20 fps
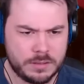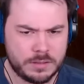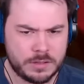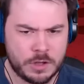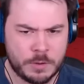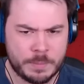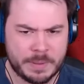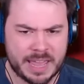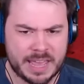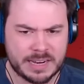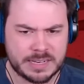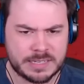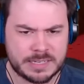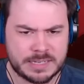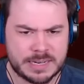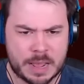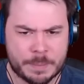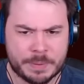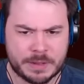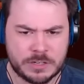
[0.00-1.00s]
Oh my God,
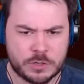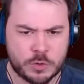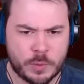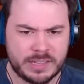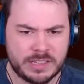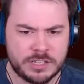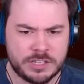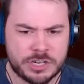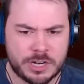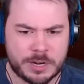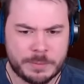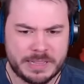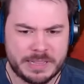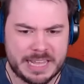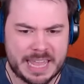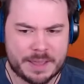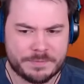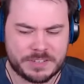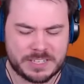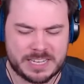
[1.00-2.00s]
stop it. Do I legitimately
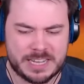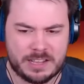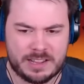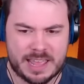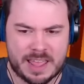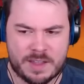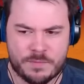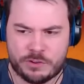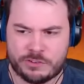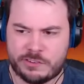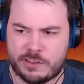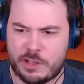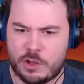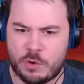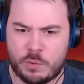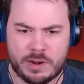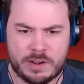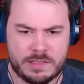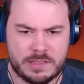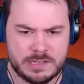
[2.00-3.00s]
have to kill every single
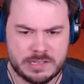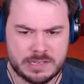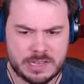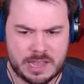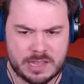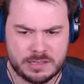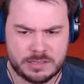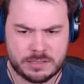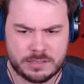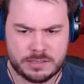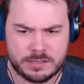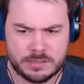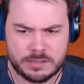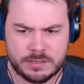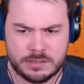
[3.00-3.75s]
one of these guys?